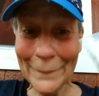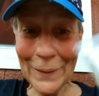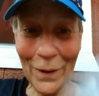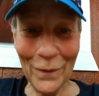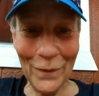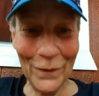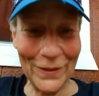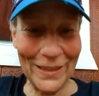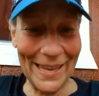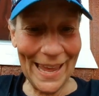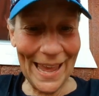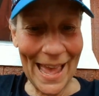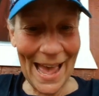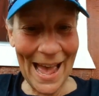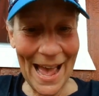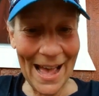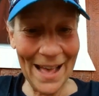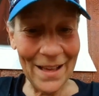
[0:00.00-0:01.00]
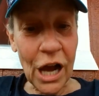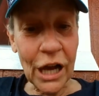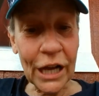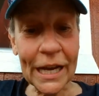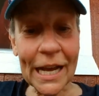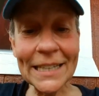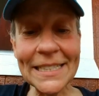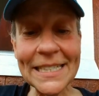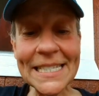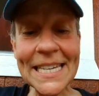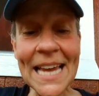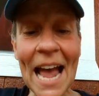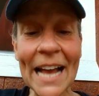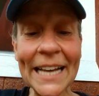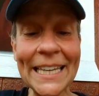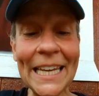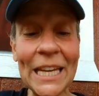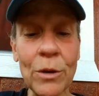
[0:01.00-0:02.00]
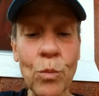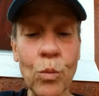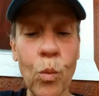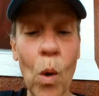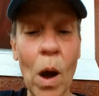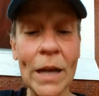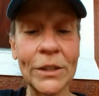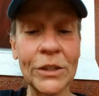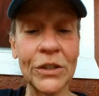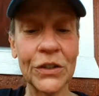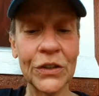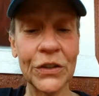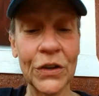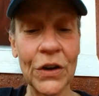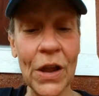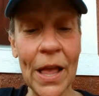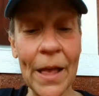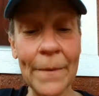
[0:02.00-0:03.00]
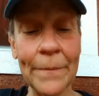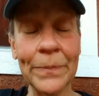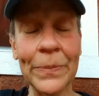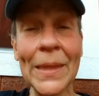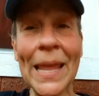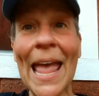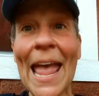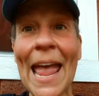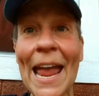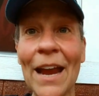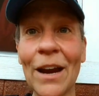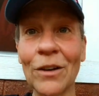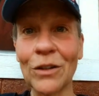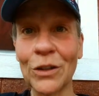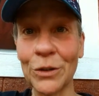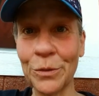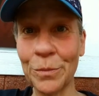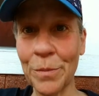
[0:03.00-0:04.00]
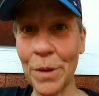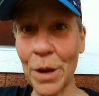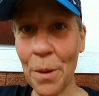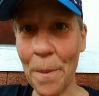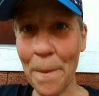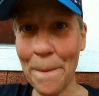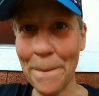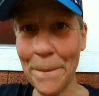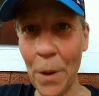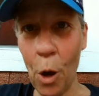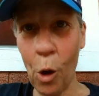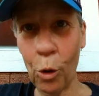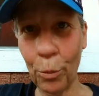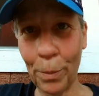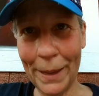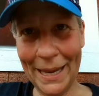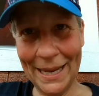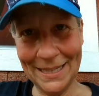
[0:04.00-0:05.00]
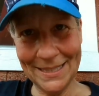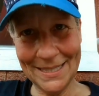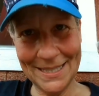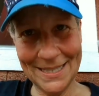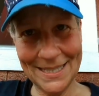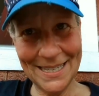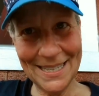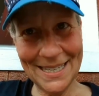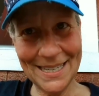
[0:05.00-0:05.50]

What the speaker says: Oh, yeah. Kentucky Wonder heirloom pole beans.